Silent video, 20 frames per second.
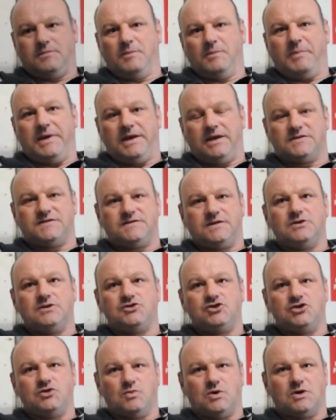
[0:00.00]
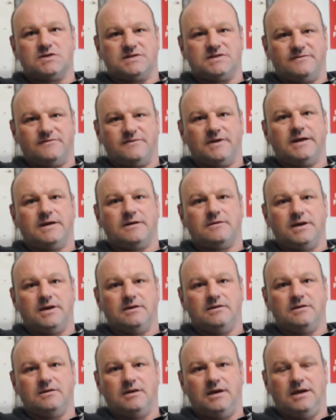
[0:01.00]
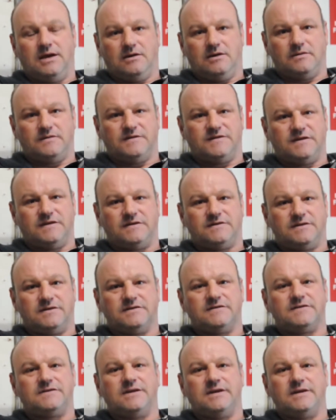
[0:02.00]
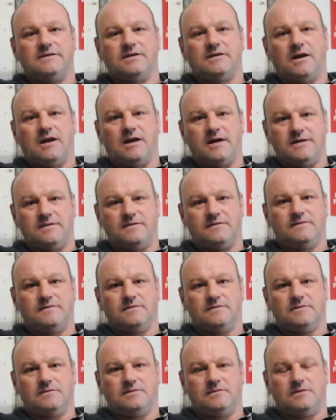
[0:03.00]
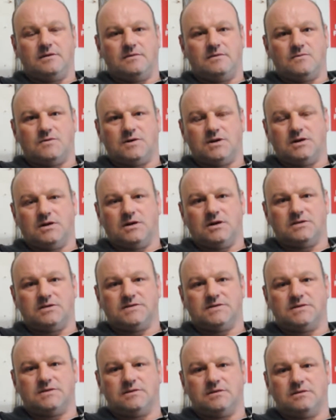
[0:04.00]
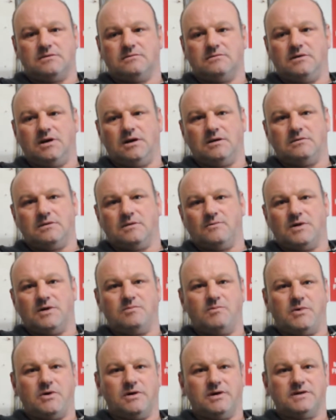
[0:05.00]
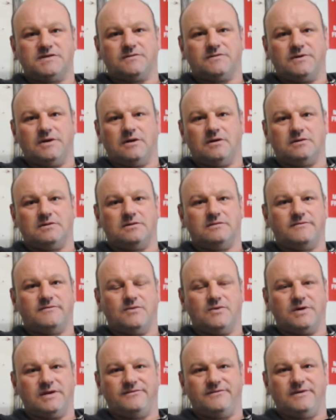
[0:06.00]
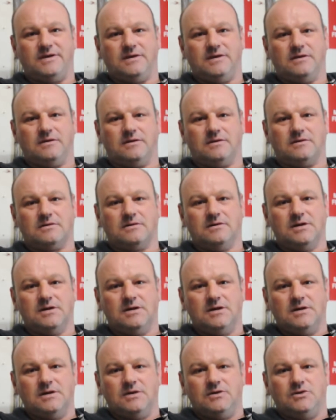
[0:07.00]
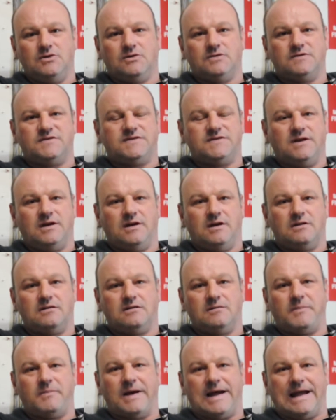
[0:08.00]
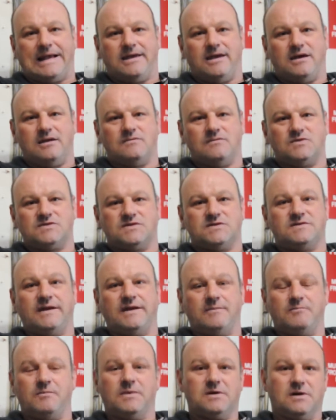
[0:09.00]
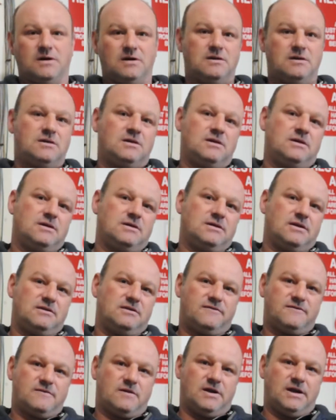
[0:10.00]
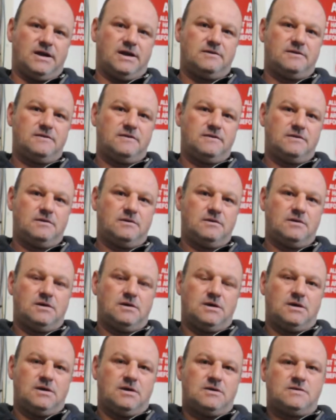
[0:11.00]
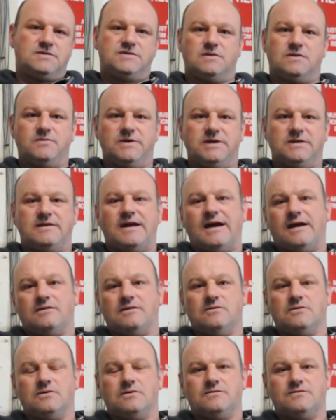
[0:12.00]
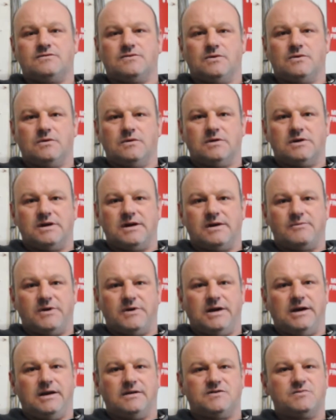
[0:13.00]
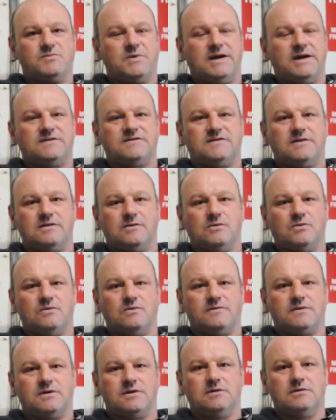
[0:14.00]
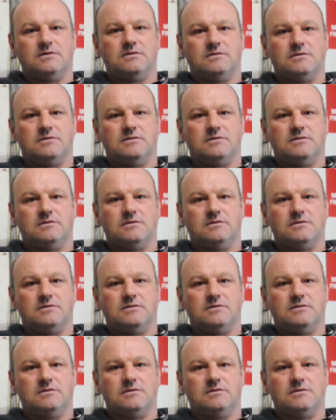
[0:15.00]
The biggest issue was the flickering, inconsistency in the light and whatnot. So, the one barn is 340 feet long. You could see that the back end was dimmer than the front end. So with that new controller, it spreads it over